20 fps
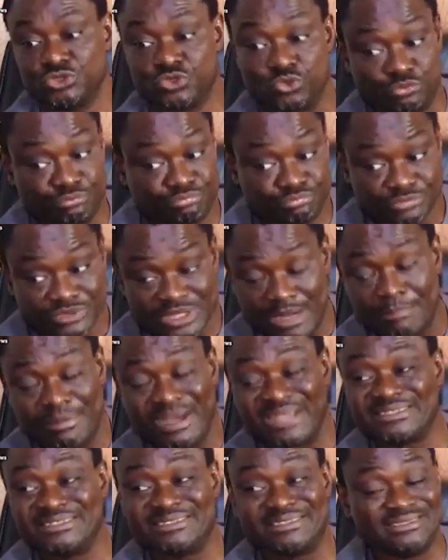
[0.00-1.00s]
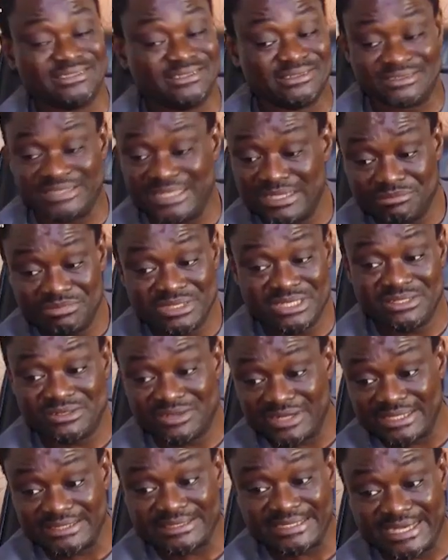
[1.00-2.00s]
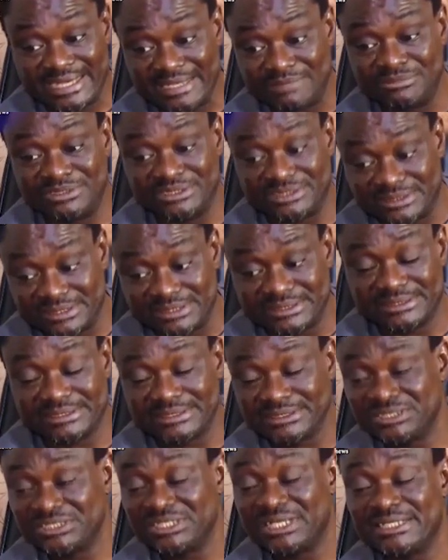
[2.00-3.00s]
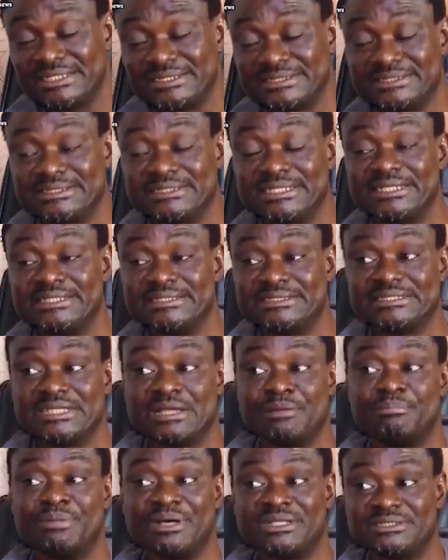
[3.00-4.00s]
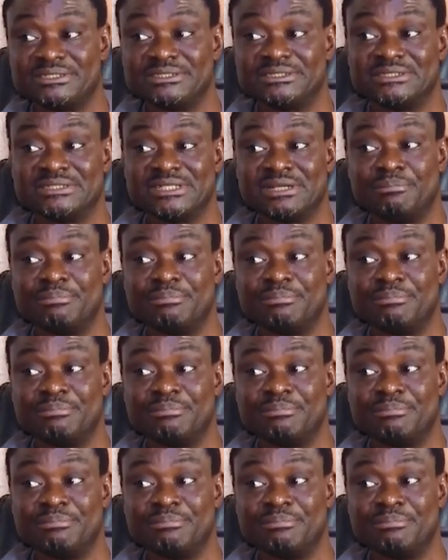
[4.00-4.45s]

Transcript: So capacity, tell me another time the greatest challenge, yes, capacity.